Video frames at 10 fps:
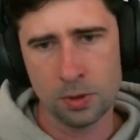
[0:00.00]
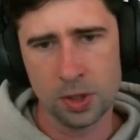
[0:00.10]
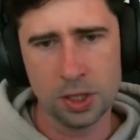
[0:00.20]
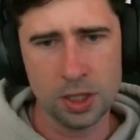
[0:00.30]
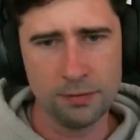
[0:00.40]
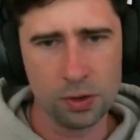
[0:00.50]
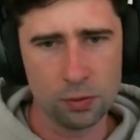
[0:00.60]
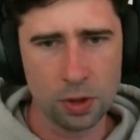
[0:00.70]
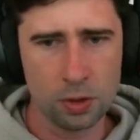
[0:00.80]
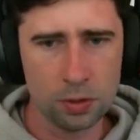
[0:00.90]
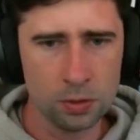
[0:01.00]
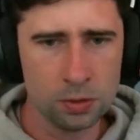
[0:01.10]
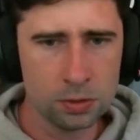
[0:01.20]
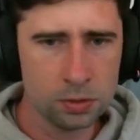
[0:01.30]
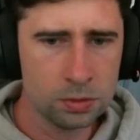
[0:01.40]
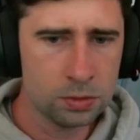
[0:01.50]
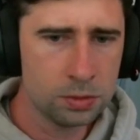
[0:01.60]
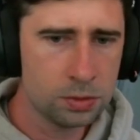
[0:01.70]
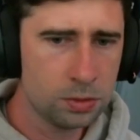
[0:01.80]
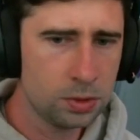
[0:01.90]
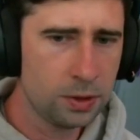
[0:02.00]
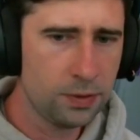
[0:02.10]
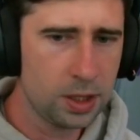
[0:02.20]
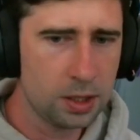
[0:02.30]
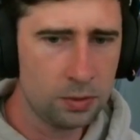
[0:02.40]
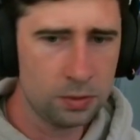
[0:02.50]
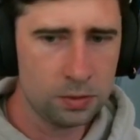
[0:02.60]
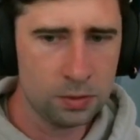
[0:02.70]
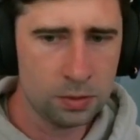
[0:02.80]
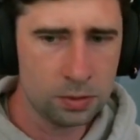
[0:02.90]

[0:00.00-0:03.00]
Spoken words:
we could give it a roll. Give the kiln